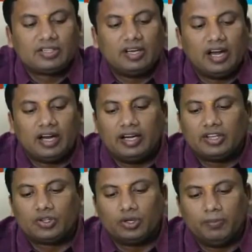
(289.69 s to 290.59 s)
And it
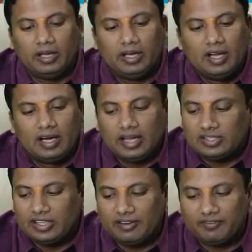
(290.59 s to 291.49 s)
should be less
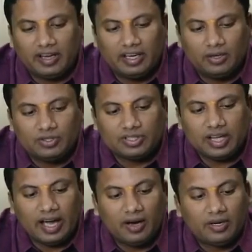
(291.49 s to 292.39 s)
than 5 nines
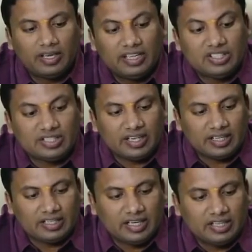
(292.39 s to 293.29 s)
have distinct
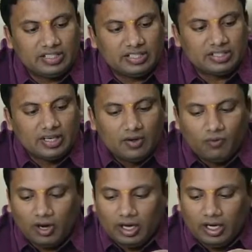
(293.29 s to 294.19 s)
digits.
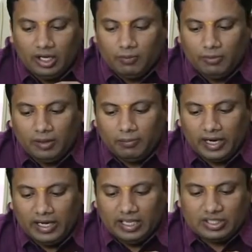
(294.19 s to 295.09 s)
What do you mean by
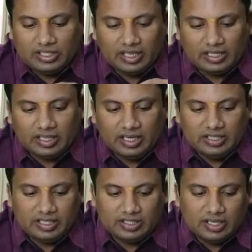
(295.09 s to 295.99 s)
distinct
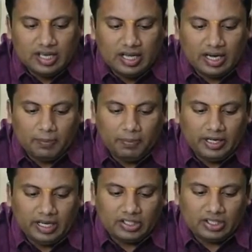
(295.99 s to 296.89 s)
digits?
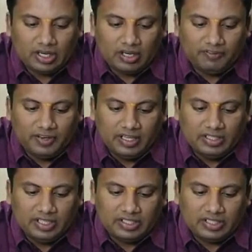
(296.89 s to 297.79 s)
Repetition of
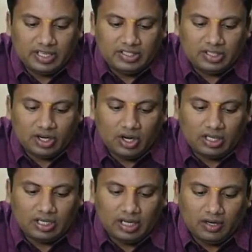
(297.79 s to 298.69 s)
digits is not
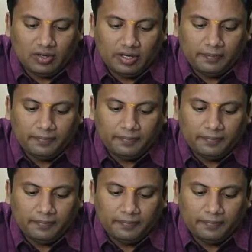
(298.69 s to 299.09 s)
allowed.